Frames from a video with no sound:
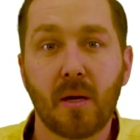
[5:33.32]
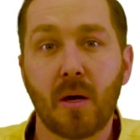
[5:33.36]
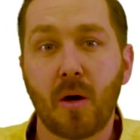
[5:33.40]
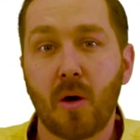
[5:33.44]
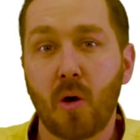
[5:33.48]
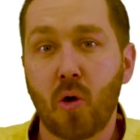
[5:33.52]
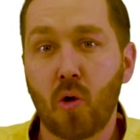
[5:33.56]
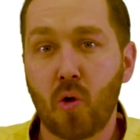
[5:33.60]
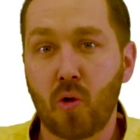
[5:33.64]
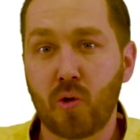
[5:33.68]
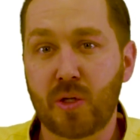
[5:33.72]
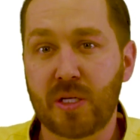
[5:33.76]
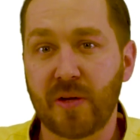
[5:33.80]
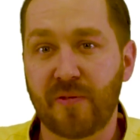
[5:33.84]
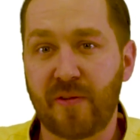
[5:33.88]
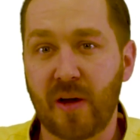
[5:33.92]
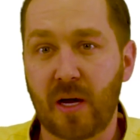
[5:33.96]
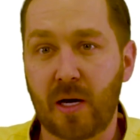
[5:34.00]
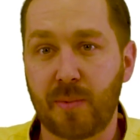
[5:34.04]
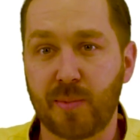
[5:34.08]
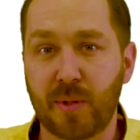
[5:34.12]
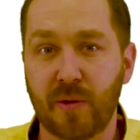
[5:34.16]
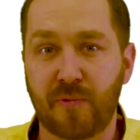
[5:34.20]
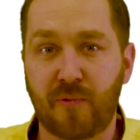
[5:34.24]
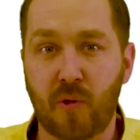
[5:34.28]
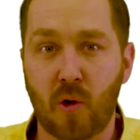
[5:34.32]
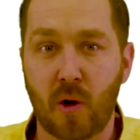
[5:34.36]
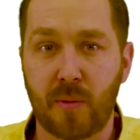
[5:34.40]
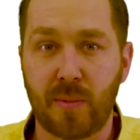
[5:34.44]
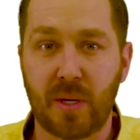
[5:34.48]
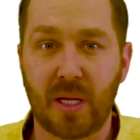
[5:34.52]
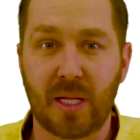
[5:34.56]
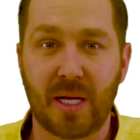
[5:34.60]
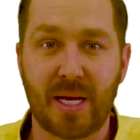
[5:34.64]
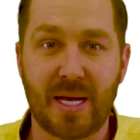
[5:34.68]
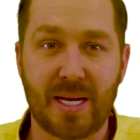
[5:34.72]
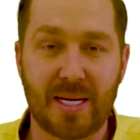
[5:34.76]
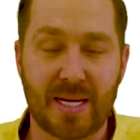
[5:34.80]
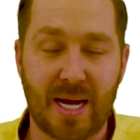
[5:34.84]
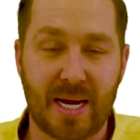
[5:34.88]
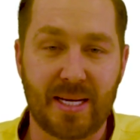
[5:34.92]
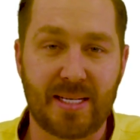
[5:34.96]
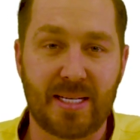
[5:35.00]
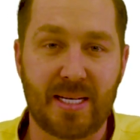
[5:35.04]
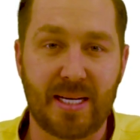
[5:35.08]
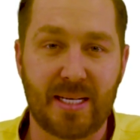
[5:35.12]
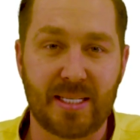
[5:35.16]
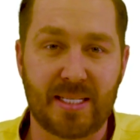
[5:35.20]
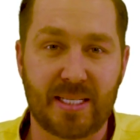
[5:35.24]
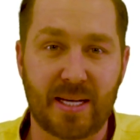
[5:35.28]
who developed the formula in
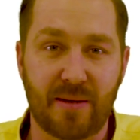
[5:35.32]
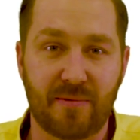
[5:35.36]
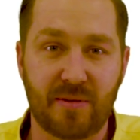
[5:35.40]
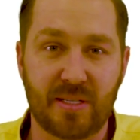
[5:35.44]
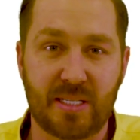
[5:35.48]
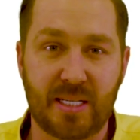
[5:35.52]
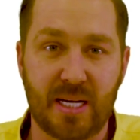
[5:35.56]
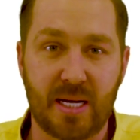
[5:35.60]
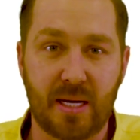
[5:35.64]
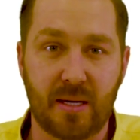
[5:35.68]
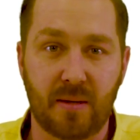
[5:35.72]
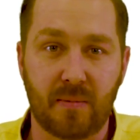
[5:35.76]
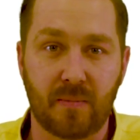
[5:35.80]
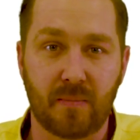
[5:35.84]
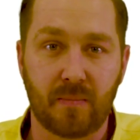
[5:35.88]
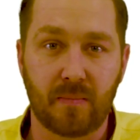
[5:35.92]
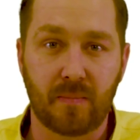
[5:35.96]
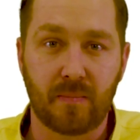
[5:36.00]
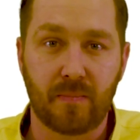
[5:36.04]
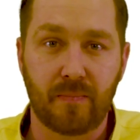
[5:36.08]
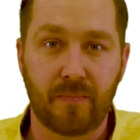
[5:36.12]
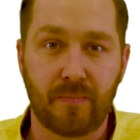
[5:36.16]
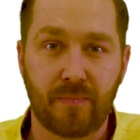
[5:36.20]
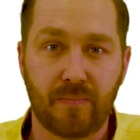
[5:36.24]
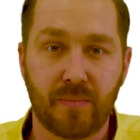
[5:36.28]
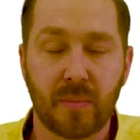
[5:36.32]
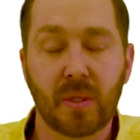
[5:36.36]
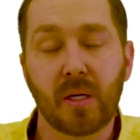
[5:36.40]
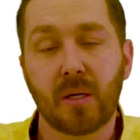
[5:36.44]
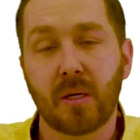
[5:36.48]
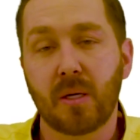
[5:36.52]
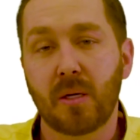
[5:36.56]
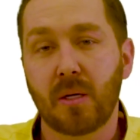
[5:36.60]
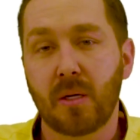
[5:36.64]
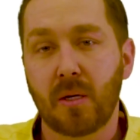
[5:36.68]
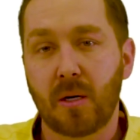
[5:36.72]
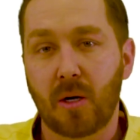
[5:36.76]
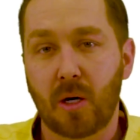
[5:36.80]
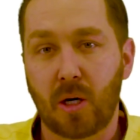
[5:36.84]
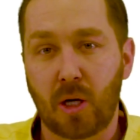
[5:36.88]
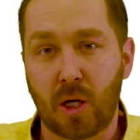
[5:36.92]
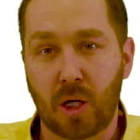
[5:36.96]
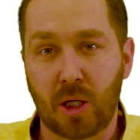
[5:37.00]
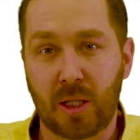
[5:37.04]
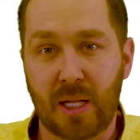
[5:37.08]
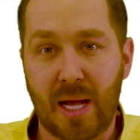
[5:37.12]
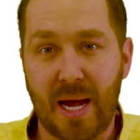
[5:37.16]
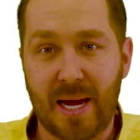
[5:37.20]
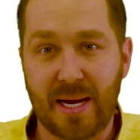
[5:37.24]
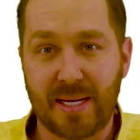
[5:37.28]
1917.
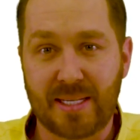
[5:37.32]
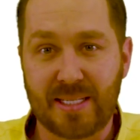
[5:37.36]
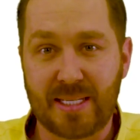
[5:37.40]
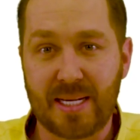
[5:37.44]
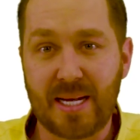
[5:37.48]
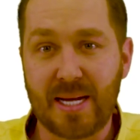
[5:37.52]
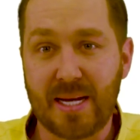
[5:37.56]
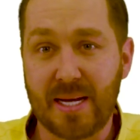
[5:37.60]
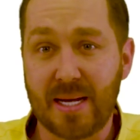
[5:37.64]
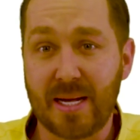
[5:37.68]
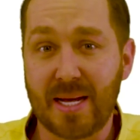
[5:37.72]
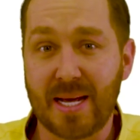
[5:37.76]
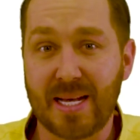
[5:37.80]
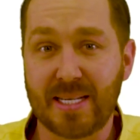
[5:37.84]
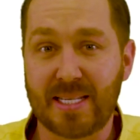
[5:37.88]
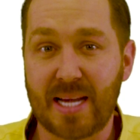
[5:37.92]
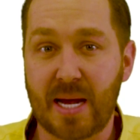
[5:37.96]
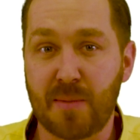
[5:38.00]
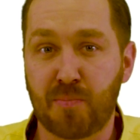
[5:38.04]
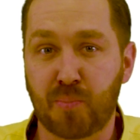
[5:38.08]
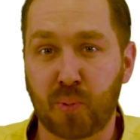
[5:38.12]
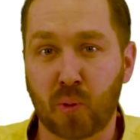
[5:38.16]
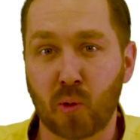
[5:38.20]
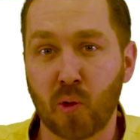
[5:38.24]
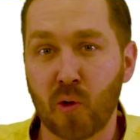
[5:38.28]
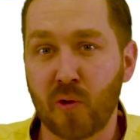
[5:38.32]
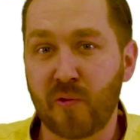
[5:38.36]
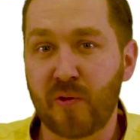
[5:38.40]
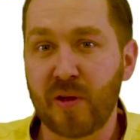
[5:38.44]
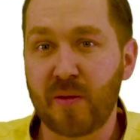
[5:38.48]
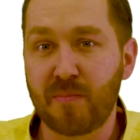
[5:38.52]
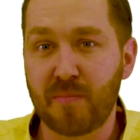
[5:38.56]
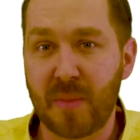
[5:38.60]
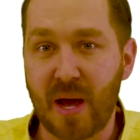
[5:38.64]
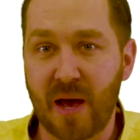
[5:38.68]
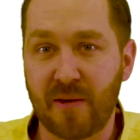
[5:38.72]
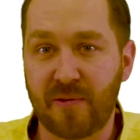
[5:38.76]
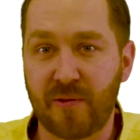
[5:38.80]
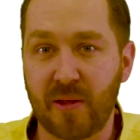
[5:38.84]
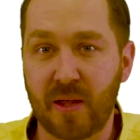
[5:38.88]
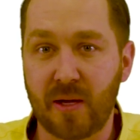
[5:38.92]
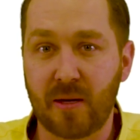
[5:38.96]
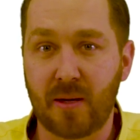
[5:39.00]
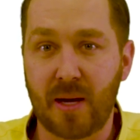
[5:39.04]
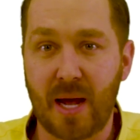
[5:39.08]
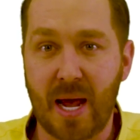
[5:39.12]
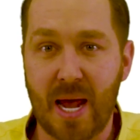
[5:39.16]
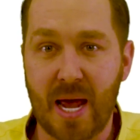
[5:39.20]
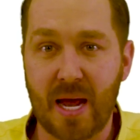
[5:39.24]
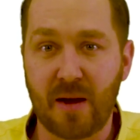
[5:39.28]
Erlang C is a proven
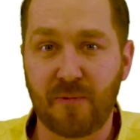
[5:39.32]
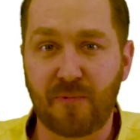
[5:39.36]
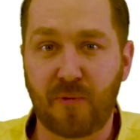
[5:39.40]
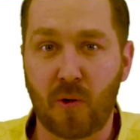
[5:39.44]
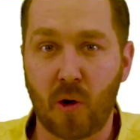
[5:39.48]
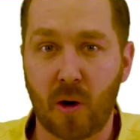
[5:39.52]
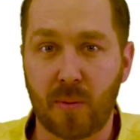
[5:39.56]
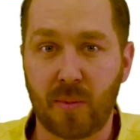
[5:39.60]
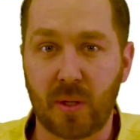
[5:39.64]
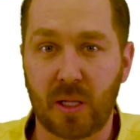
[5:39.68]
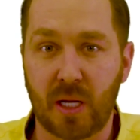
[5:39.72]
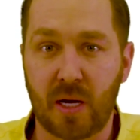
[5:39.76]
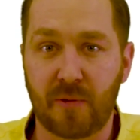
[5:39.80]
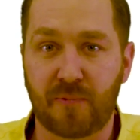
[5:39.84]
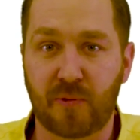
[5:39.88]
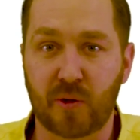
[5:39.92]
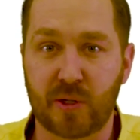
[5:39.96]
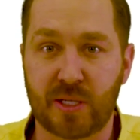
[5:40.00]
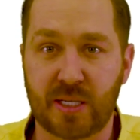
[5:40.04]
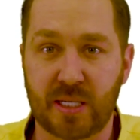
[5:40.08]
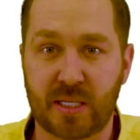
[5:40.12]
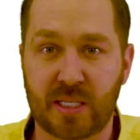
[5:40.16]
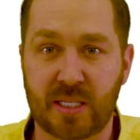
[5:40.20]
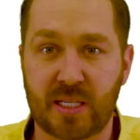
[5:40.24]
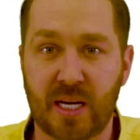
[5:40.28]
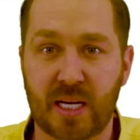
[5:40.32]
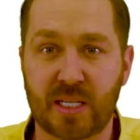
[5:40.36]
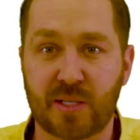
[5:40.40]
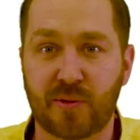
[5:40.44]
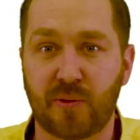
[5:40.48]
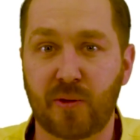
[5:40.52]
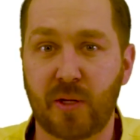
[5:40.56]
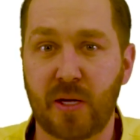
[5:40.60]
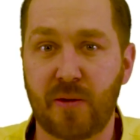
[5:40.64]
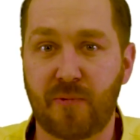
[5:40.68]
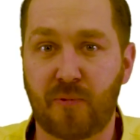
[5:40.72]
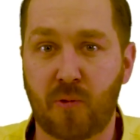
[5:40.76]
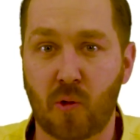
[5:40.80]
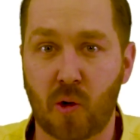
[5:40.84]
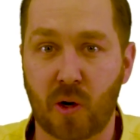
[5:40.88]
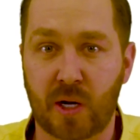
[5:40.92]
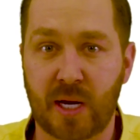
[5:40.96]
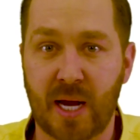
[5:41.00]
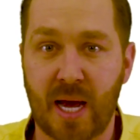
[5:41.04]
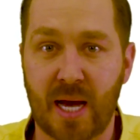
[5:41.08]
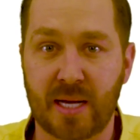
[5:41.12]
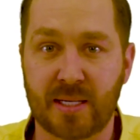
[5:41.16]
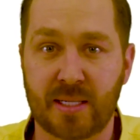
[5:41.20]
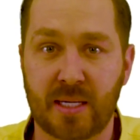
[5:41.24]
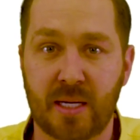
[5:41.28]
method and formula for successfully
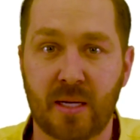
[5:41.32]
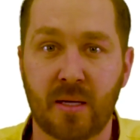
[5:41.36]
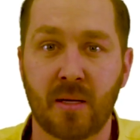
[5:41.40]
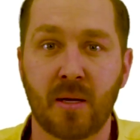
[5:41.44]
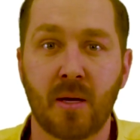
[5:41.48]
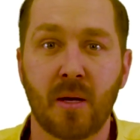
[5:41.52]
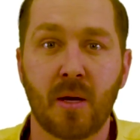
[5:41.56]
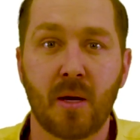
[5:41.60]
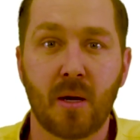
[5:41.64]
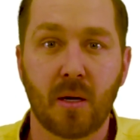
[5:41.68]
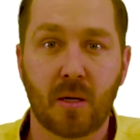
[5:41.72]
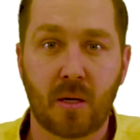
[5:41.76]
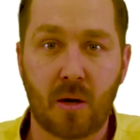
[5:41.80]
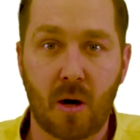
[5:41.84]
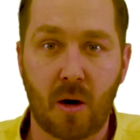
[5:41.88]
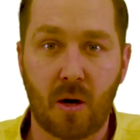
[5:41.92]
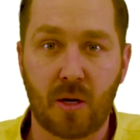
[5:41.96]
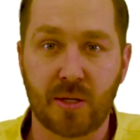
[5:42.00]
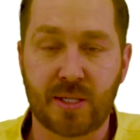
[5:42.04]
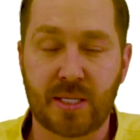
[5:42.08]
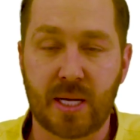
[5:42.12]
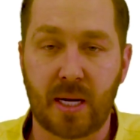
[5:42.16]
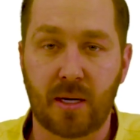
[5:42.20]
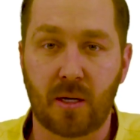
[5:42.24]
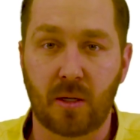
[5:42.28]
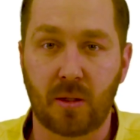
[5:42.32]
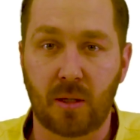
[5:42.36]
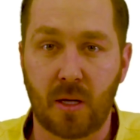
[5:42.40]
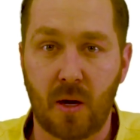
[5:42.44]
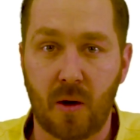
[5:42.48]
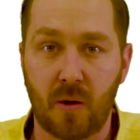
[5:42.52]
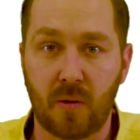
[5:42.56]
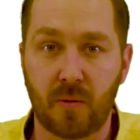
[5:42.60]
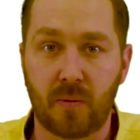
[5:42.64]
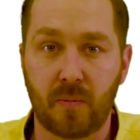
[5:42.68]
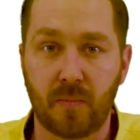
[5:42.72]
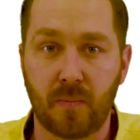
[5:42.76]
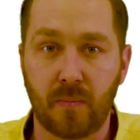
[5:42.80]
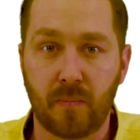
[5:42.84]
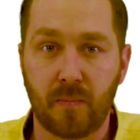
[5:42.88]
forecasting call center load.